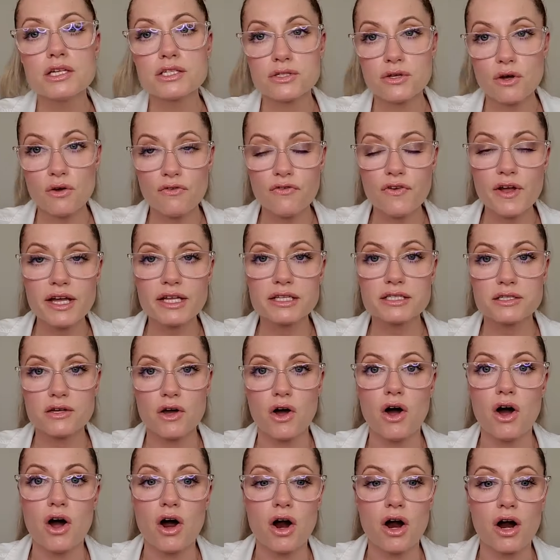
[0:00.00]
sulfates
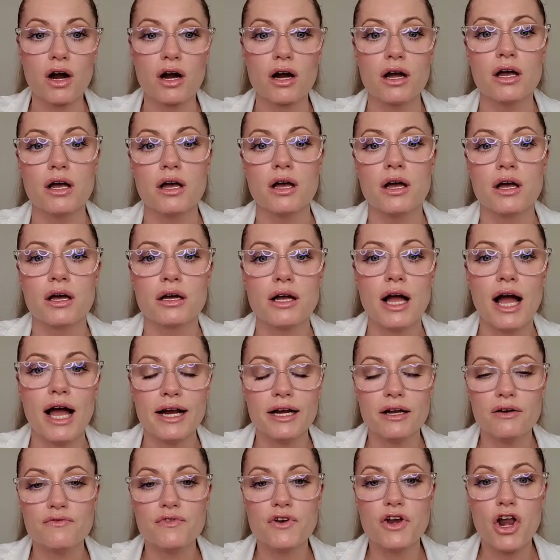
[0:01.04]
are
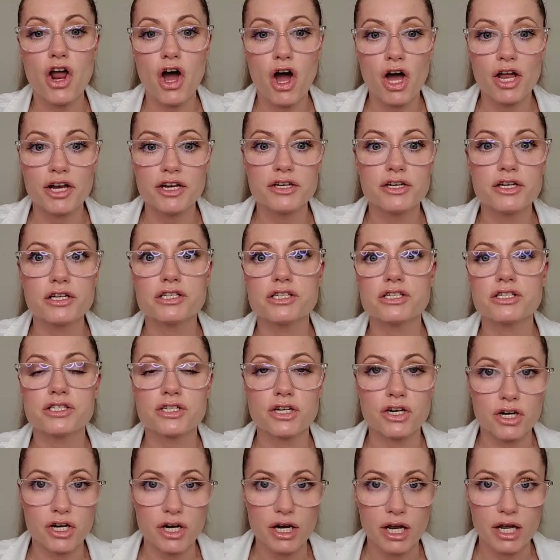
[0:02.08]
kind of non
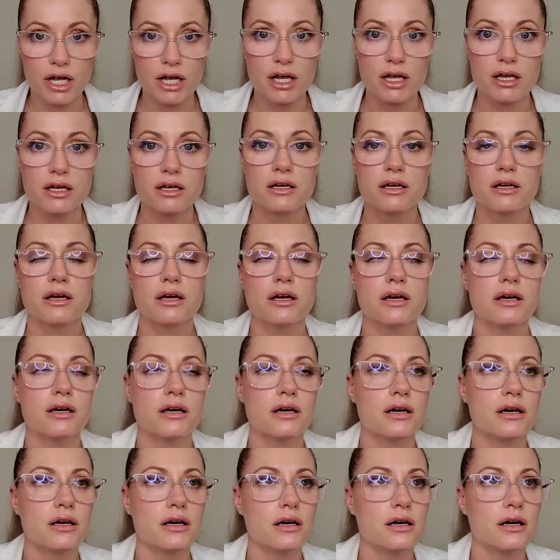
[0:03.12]
discerning
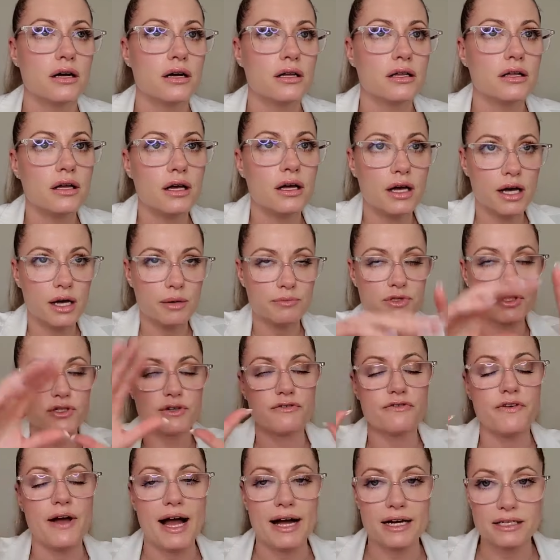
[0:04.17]
um,
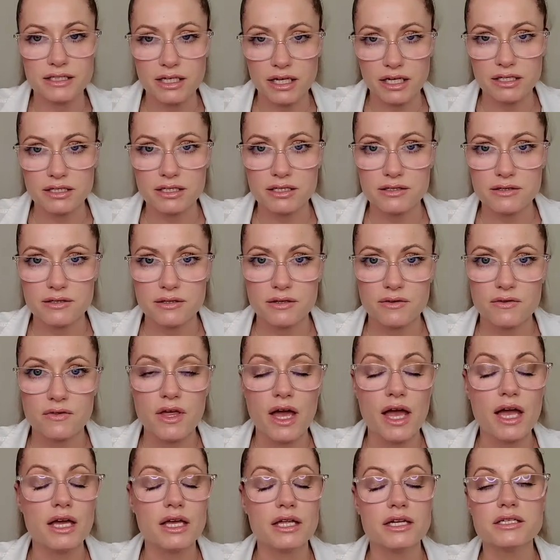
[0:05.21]
surfactants.
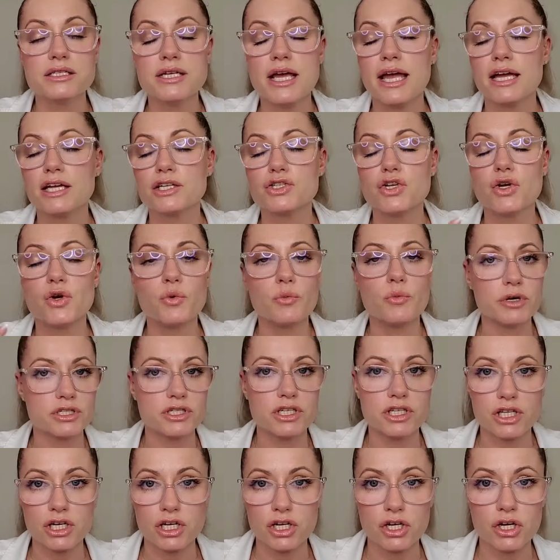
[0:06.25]
They can take too
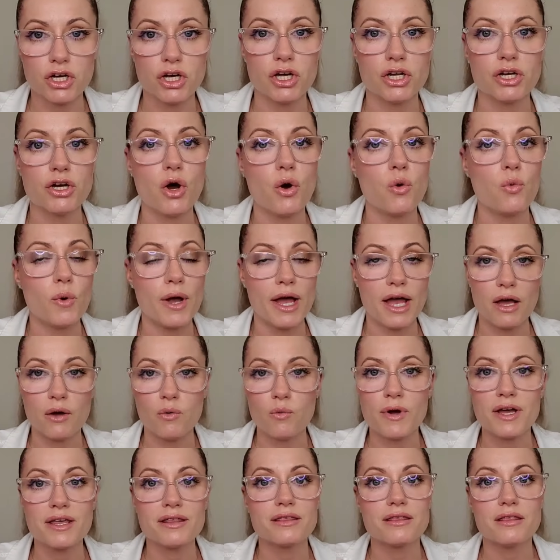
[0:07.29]
much of the good
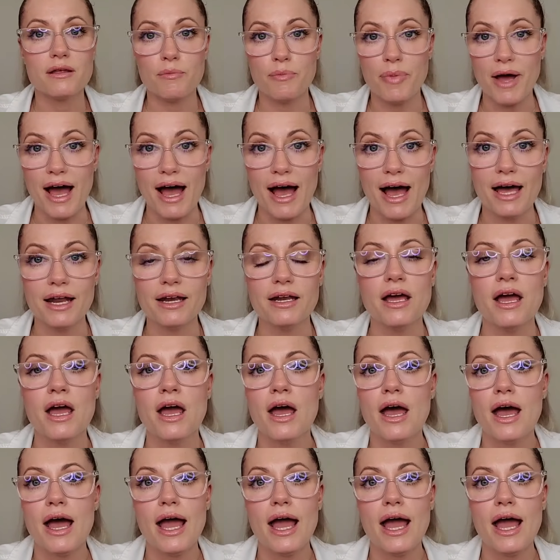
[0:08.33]
away with the bad.